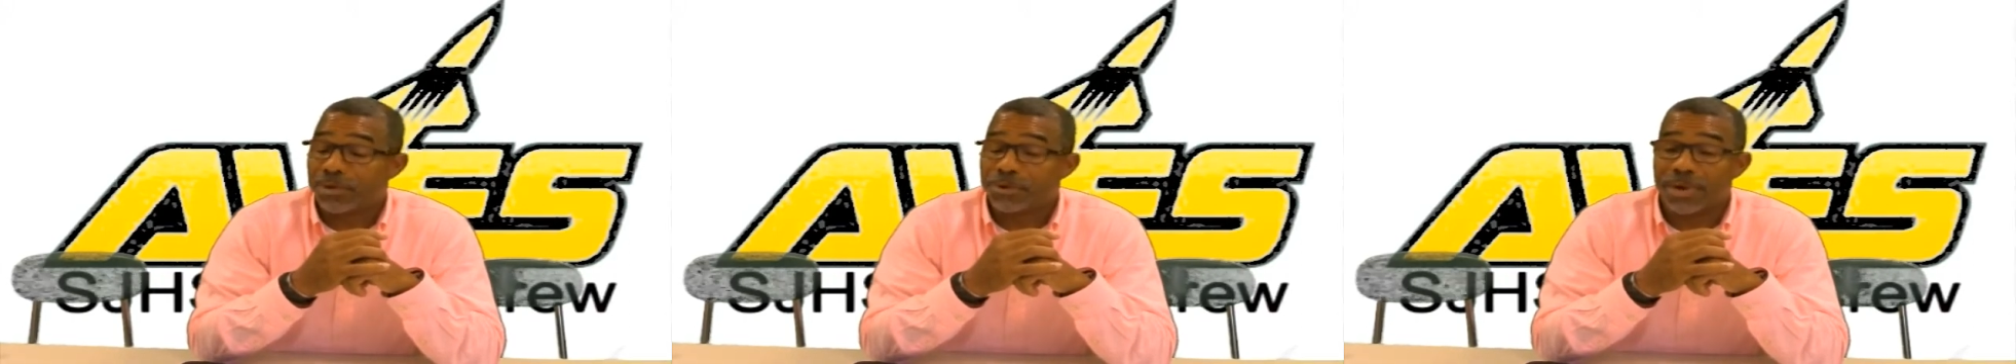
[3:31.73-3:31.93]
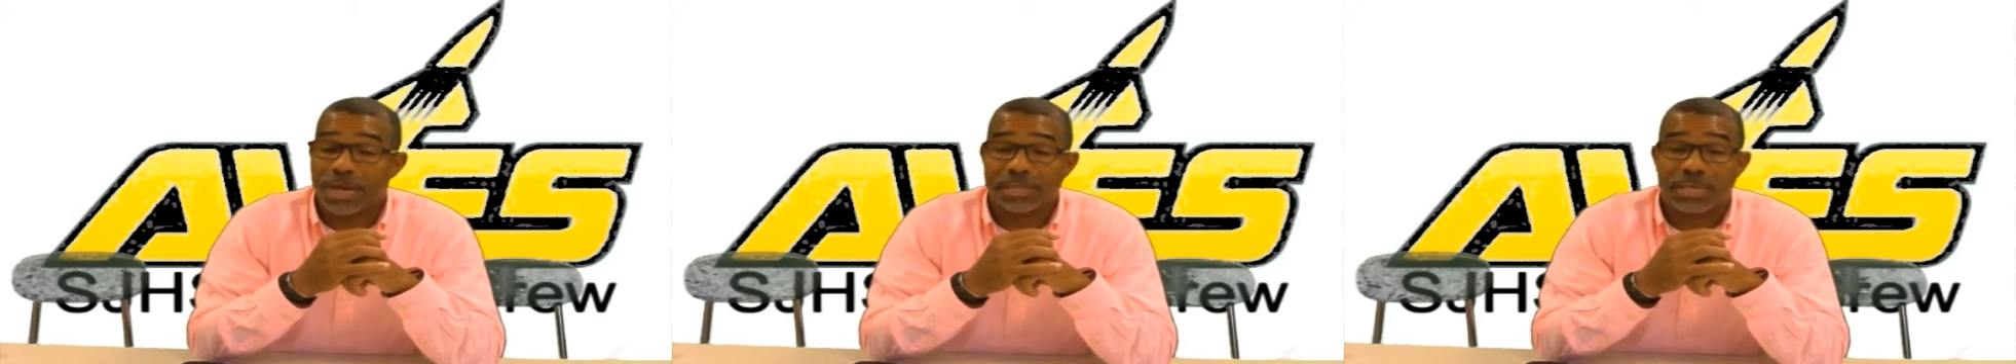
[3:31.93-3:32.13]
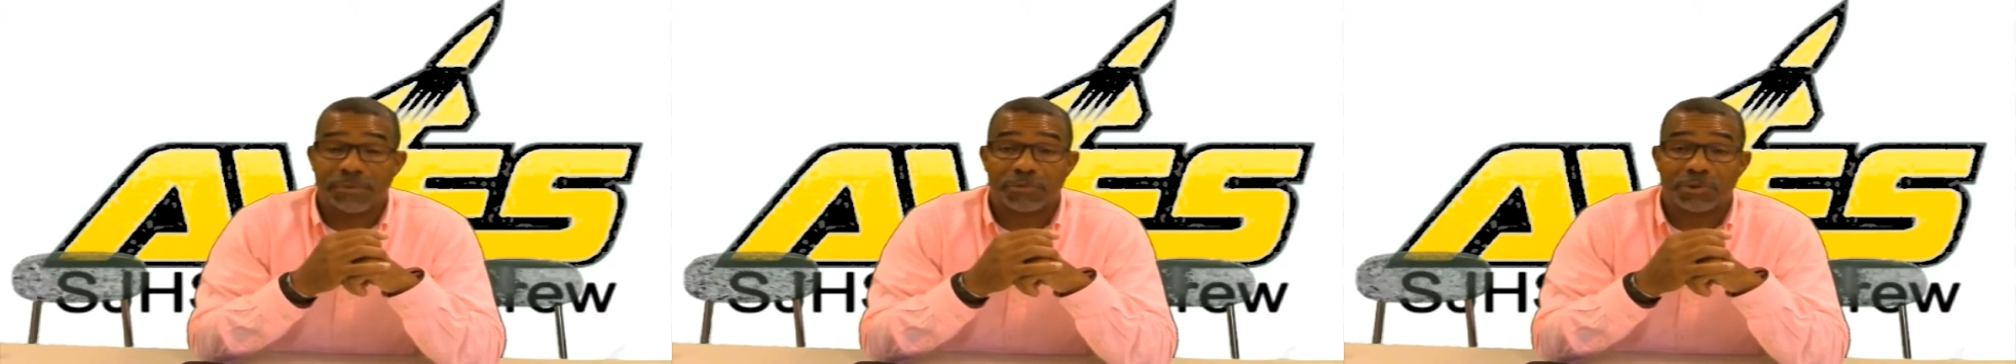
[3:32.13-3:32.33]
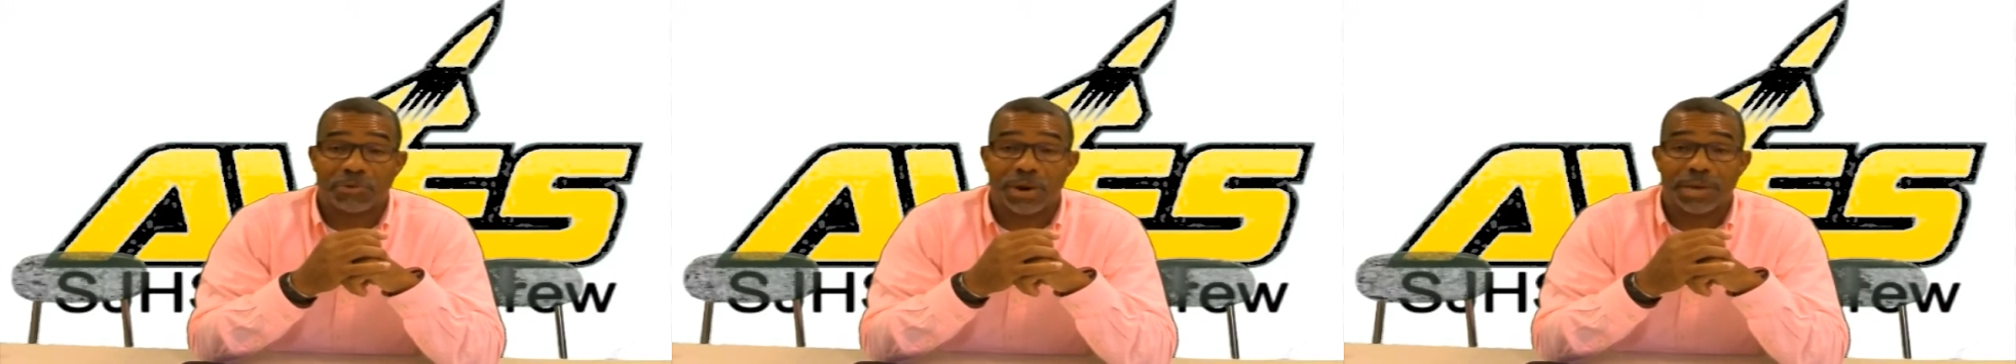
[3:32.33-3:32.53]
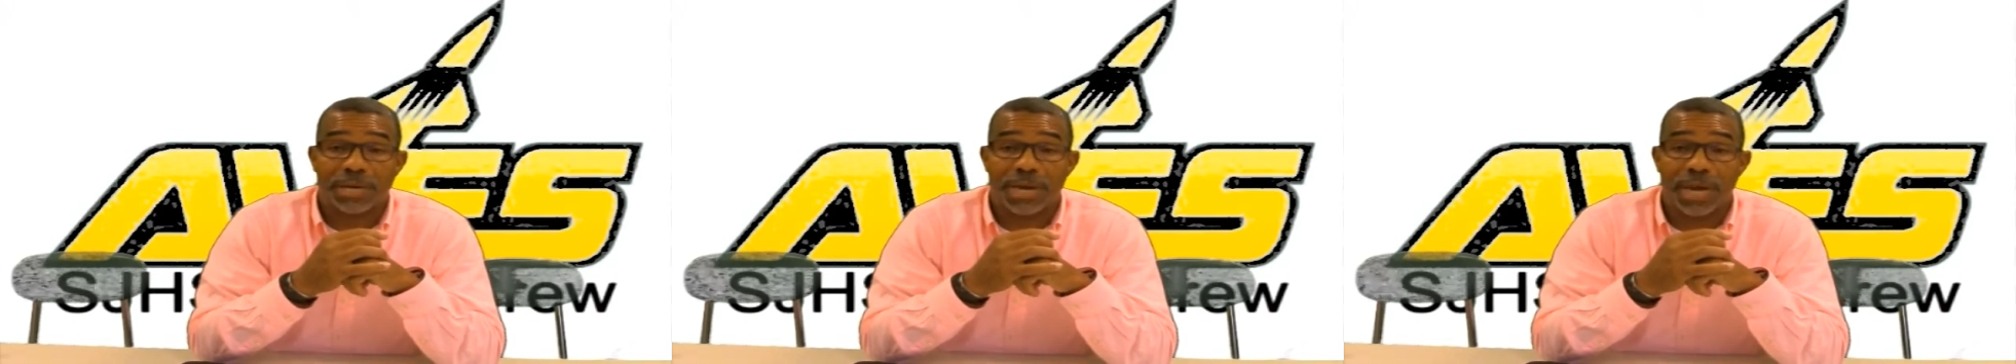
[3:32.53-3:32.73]
You guys have a
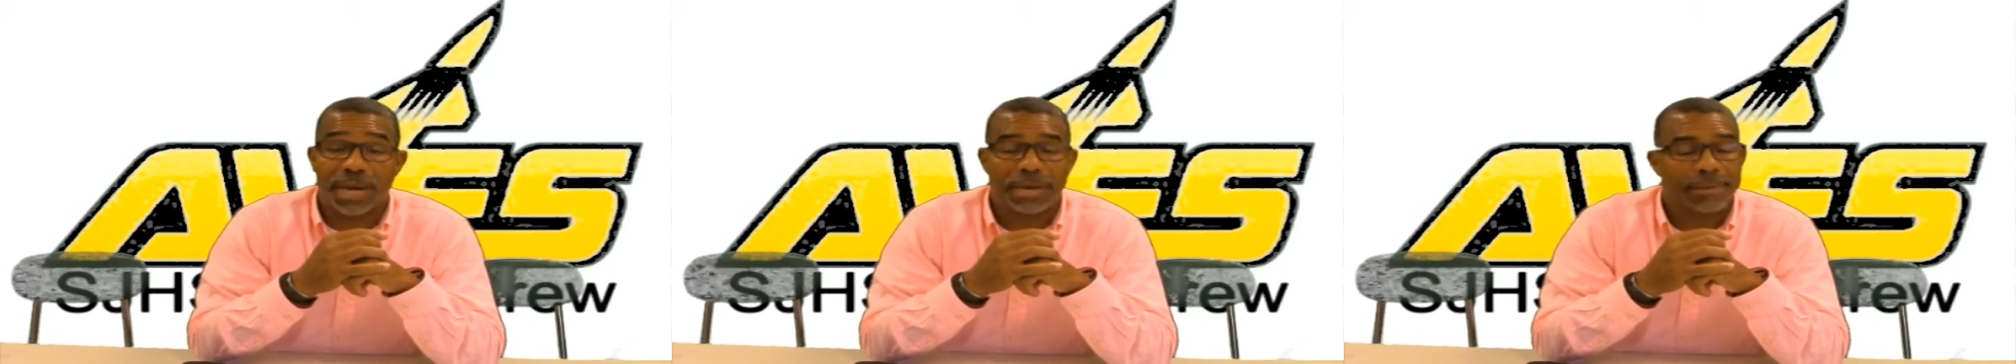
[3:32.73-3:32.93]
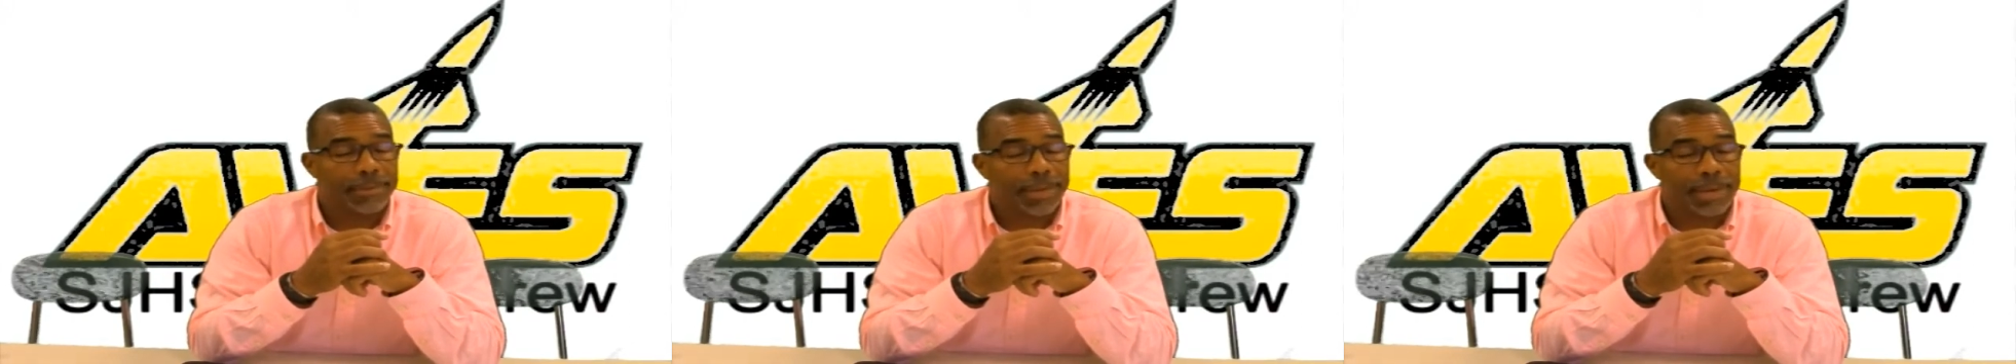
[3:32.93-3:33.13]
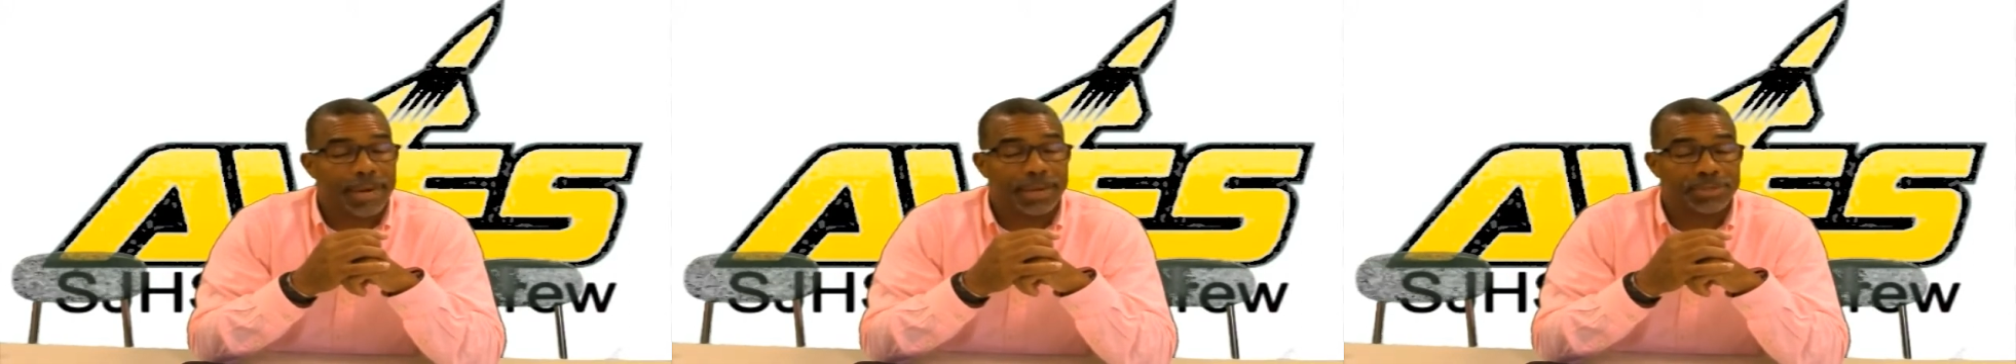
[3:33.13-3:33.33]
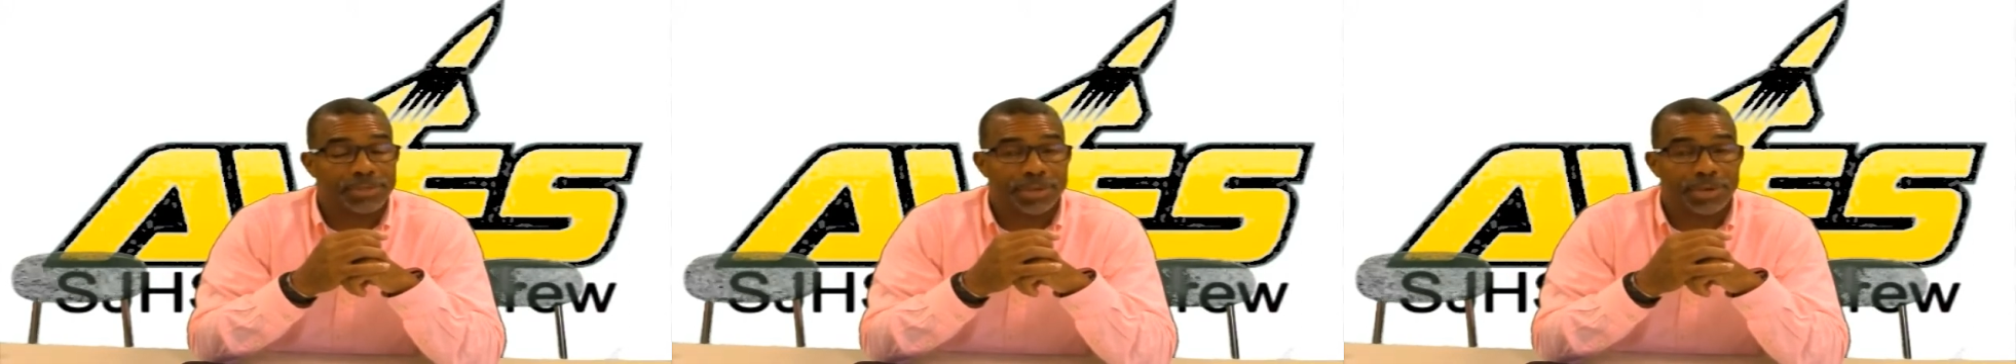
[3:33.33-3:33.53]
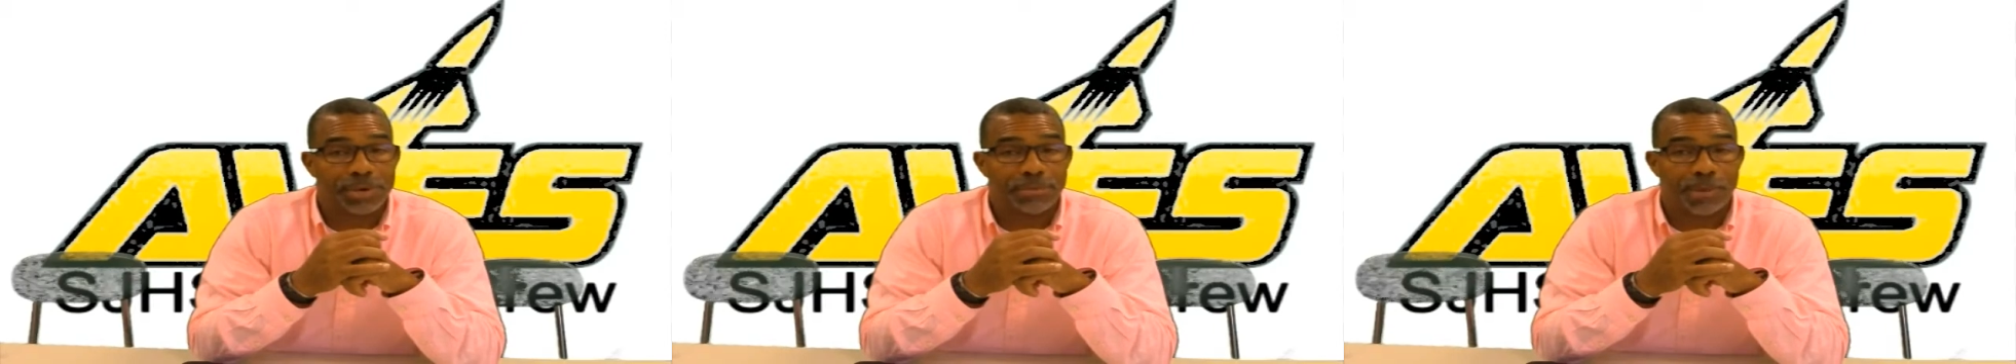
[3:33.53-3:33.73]
great day, and I'll
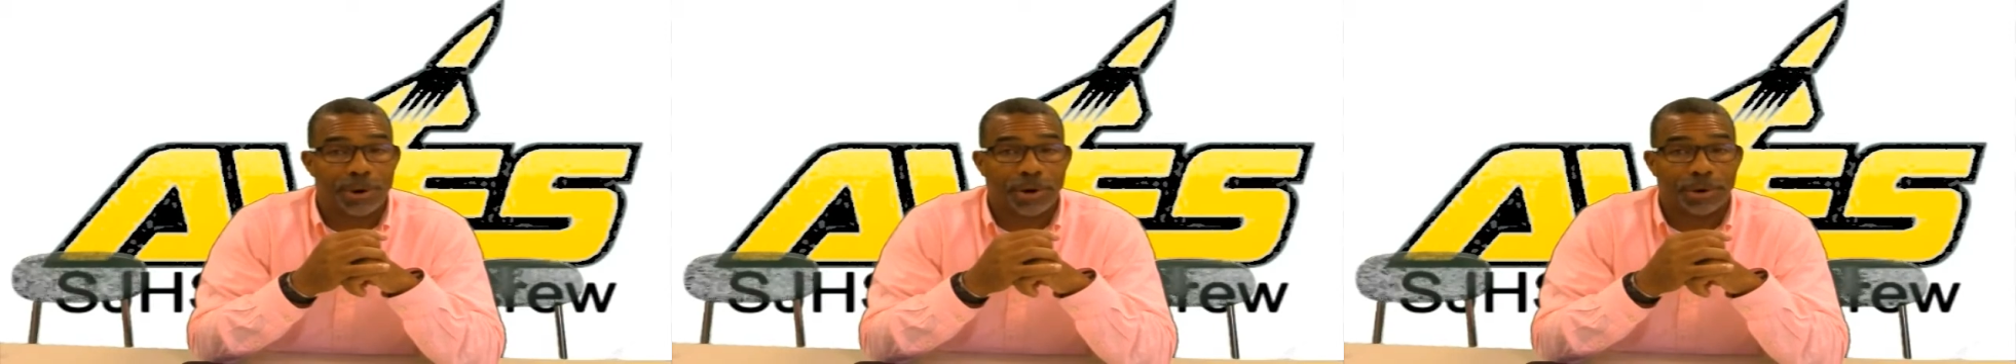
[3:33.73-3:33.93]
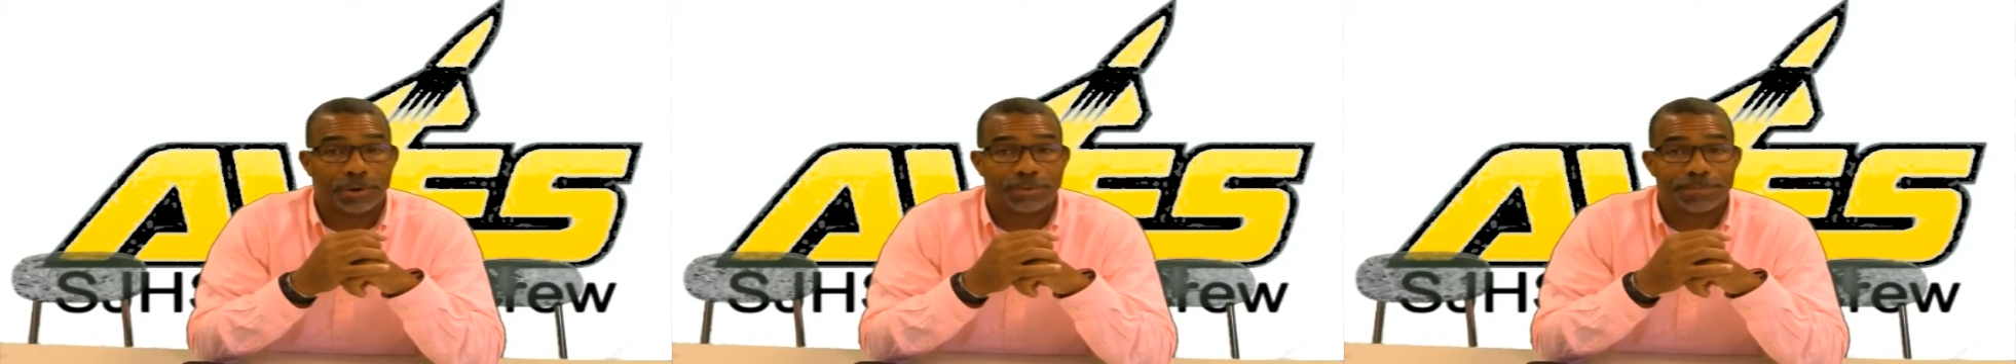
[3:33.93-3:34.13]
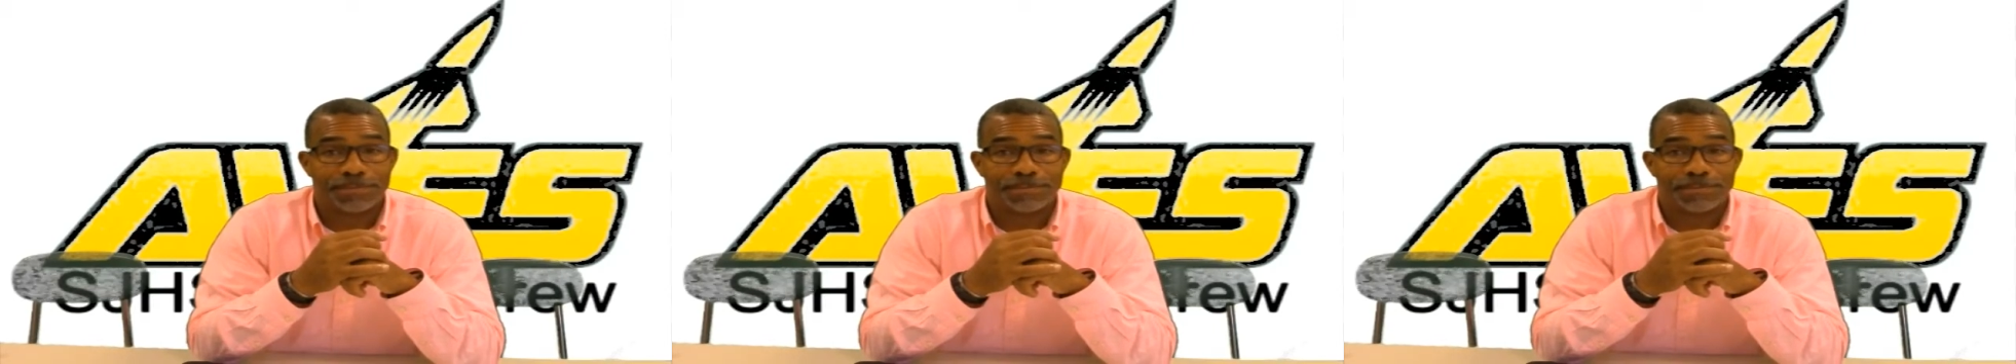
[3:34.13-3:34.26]
see you tomorrow.